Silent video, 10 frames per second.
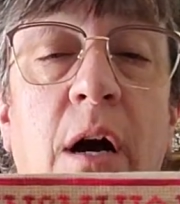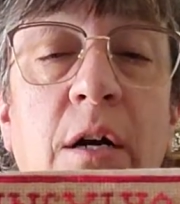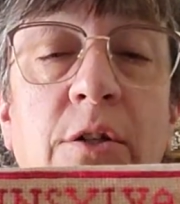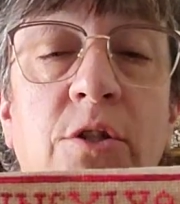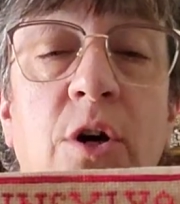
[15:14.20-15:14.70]

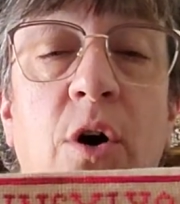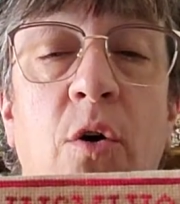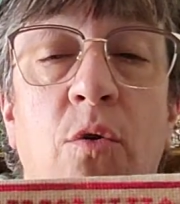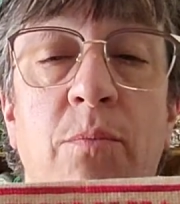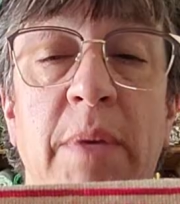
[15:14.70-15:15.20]
Arts
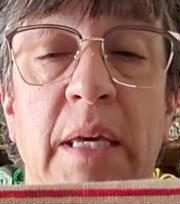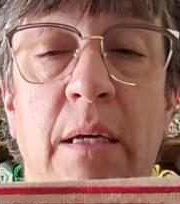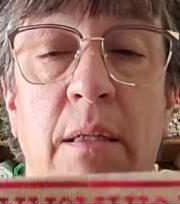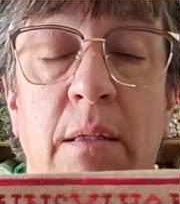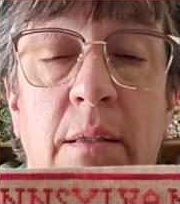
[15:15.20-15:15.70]

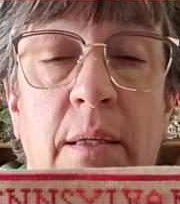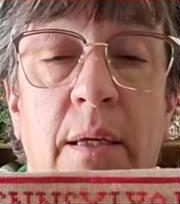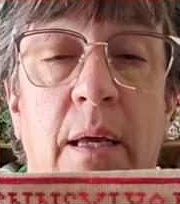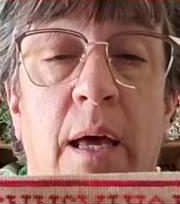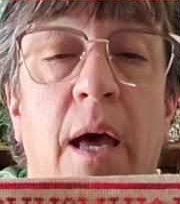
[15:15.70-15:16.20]
Oatmeal.
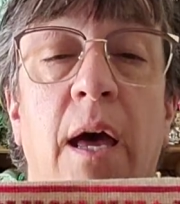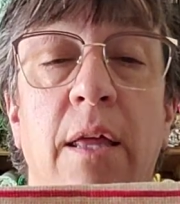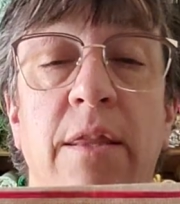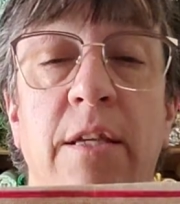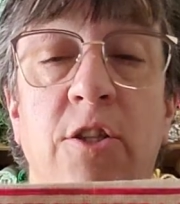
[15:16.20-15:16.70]

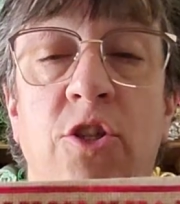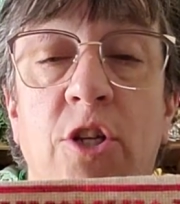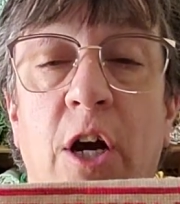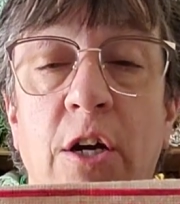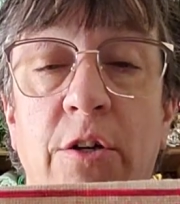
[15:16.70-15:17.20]
The
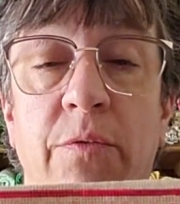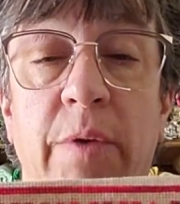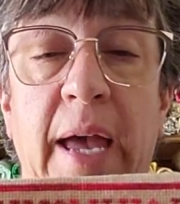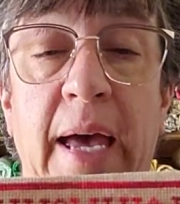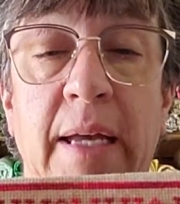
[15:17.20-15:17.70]
dark
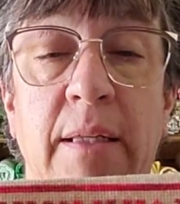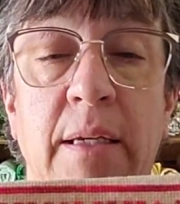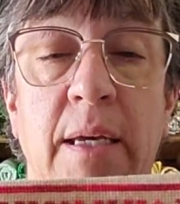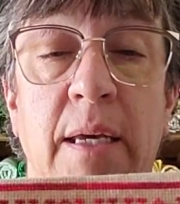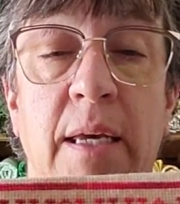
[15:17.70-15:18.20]

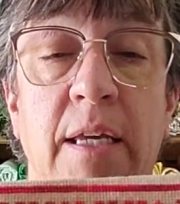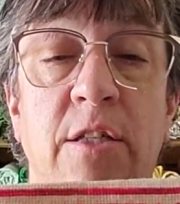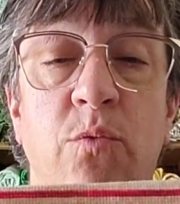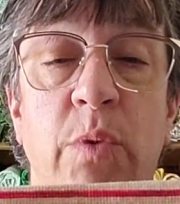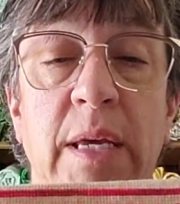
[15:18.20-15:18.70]
red
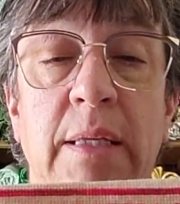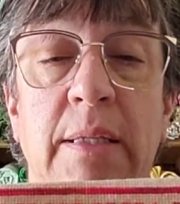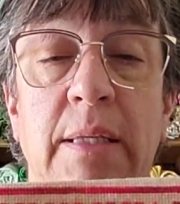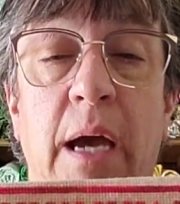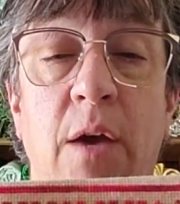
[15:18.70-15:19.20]
is Weeks
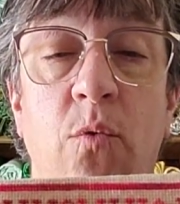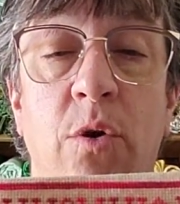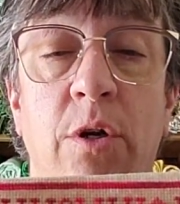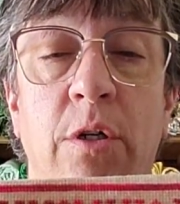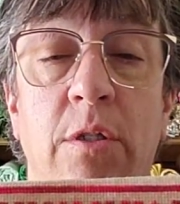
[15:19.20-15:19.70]
Dye
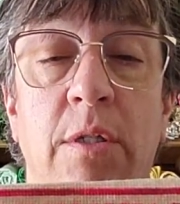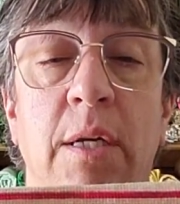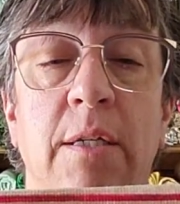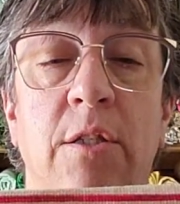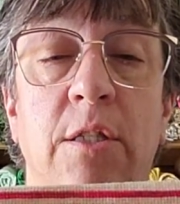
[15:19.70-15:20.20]
Works
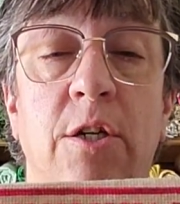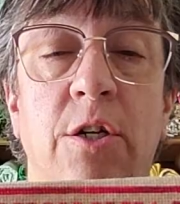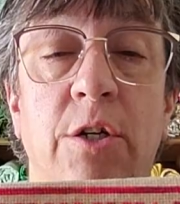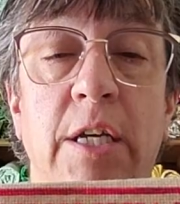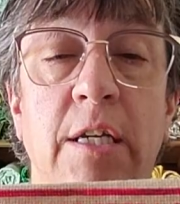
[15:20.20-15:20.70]

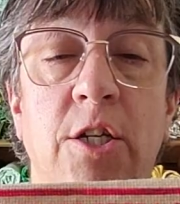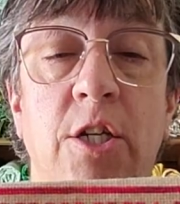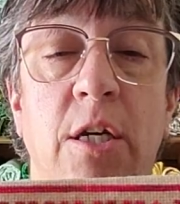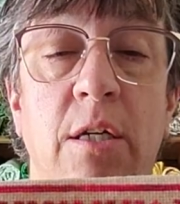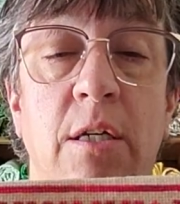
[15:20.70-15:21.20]

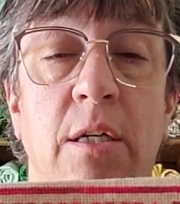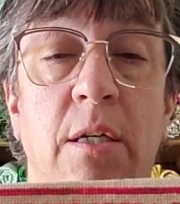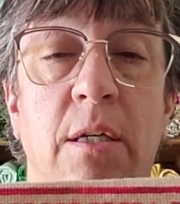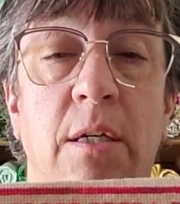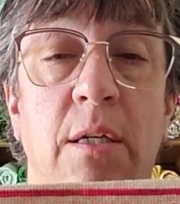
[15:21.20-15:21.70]
Turkish
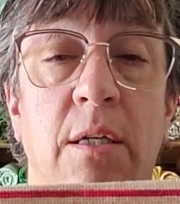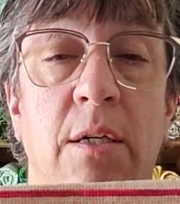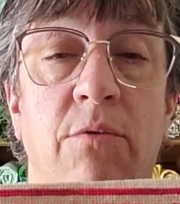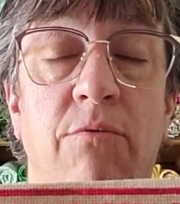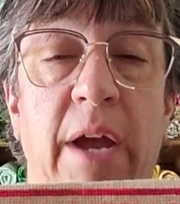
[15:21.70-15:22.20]

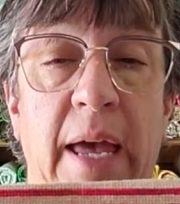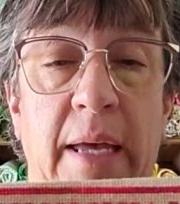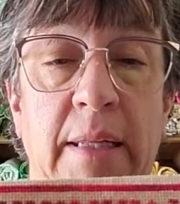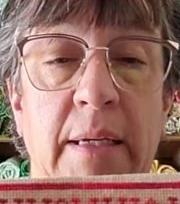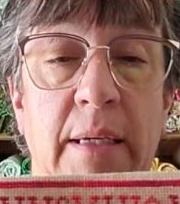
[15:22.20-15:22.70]

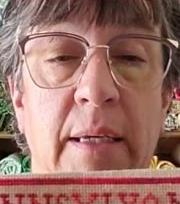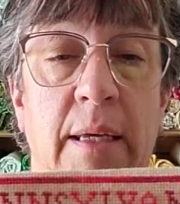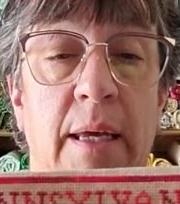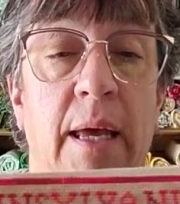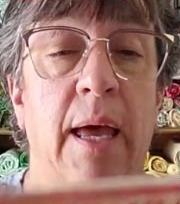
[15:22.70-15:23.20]
Red.
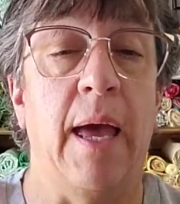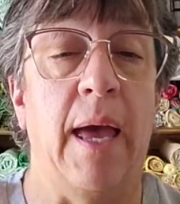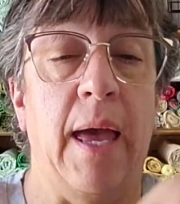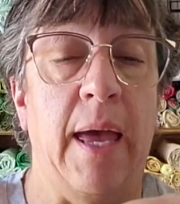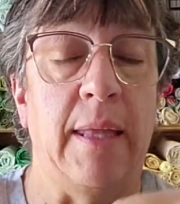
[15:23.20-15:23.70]

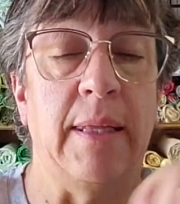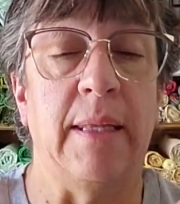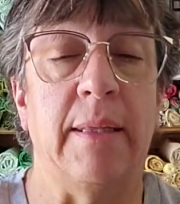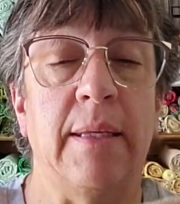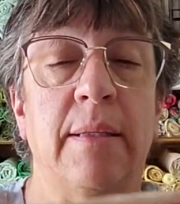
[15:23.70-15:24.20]
And
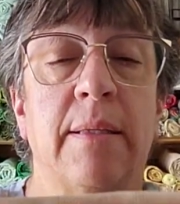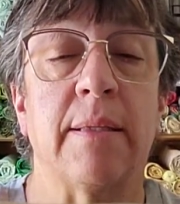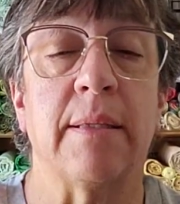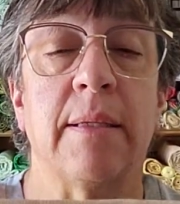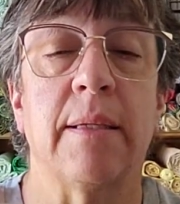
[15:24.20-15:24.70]
then
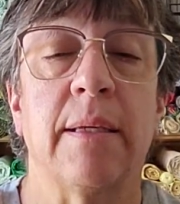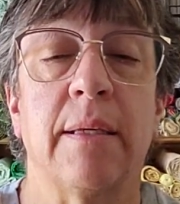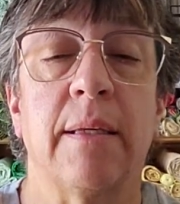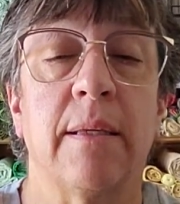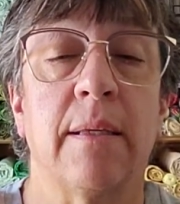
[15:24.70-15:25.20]
this
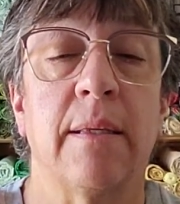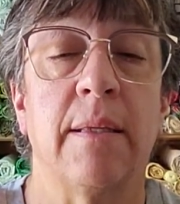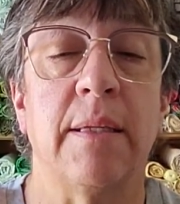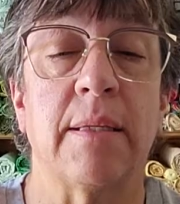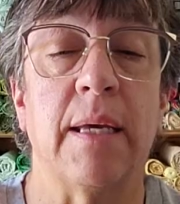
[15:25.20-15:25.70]

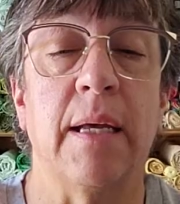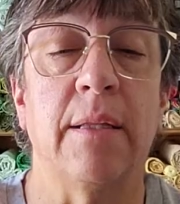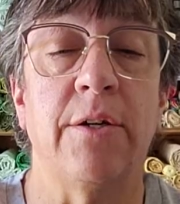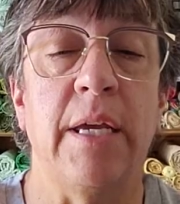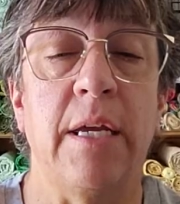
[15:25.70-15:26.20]

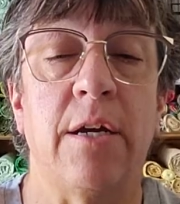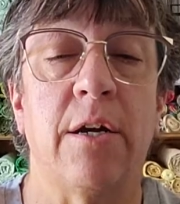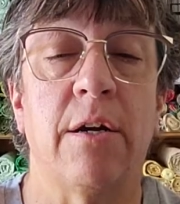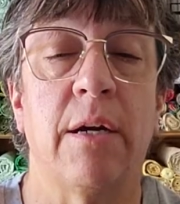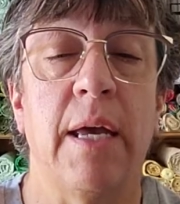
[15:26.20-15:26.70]
color
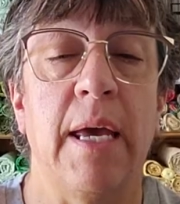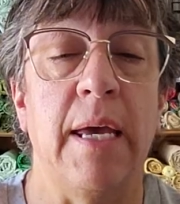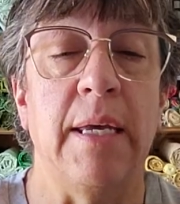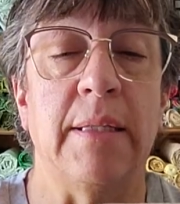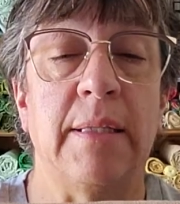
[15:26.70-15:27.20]
here
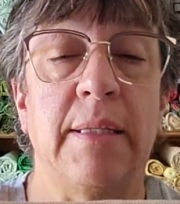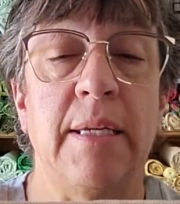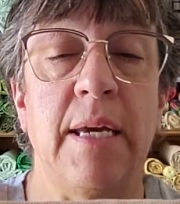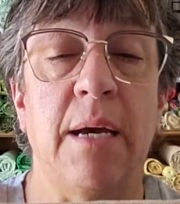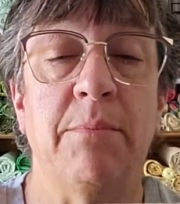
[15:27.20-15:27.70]
is
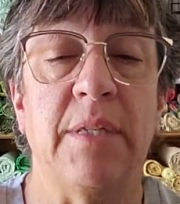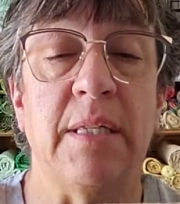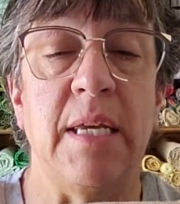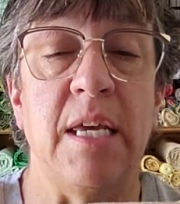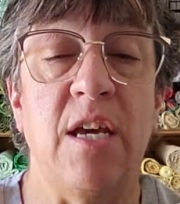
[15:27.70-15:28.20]

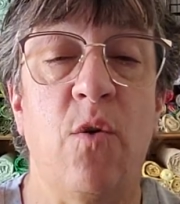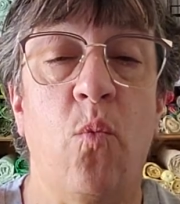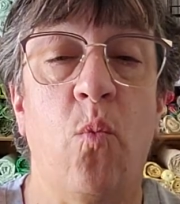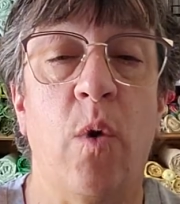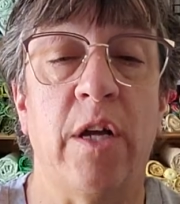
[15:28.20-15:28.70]
DMC
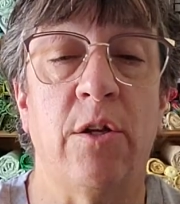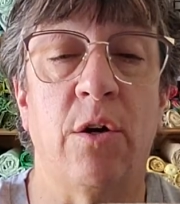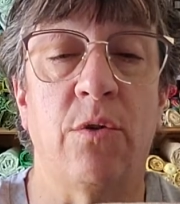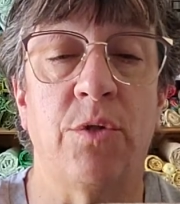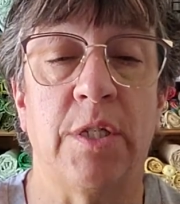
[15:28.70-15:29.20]

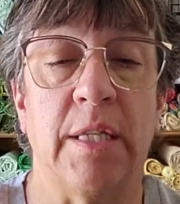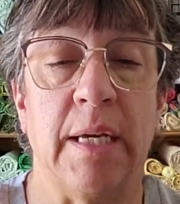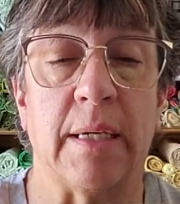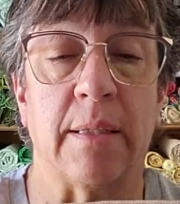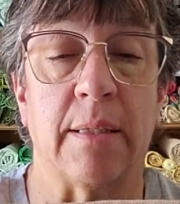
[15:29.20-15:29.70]

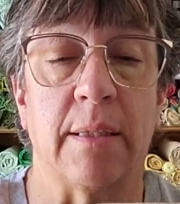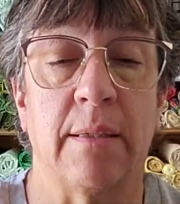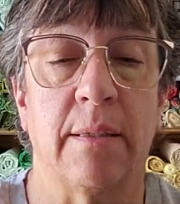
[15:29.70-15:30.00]
106.